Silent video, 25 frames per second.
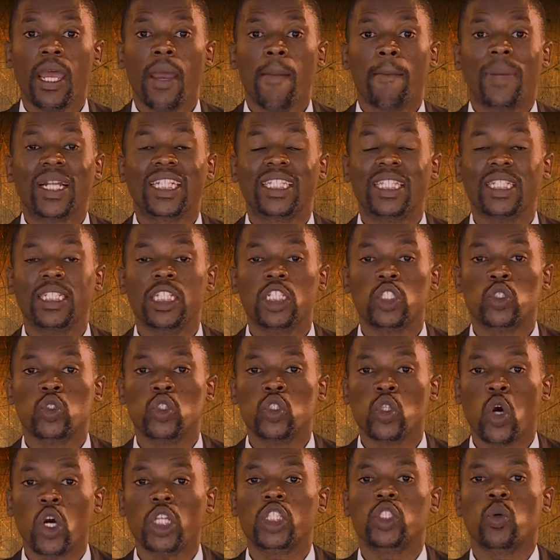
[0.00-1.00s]
but this is
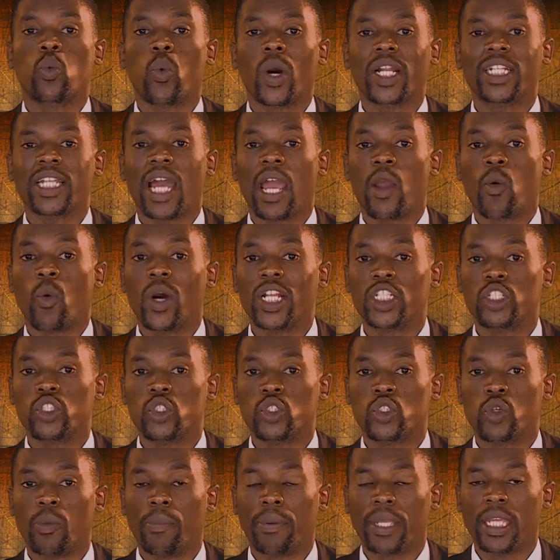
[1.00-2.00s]
not what I want you
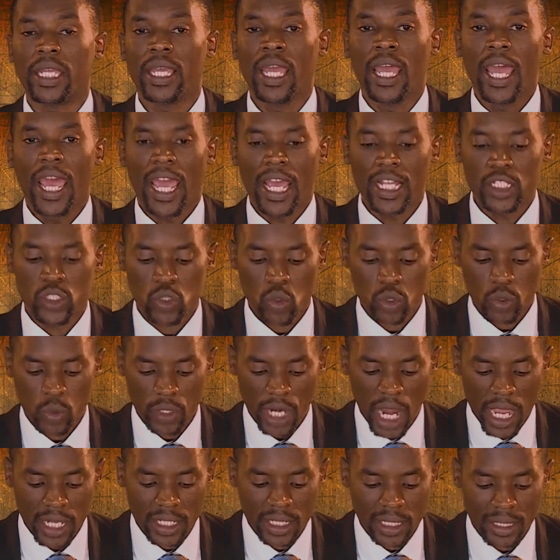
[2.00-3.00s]
to be. And so
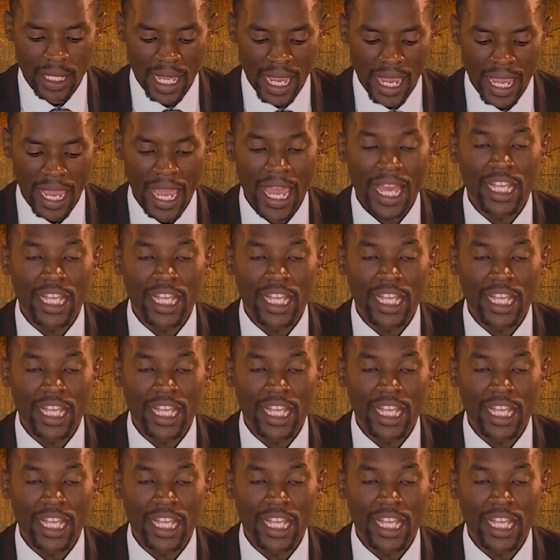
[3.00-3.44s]
right there,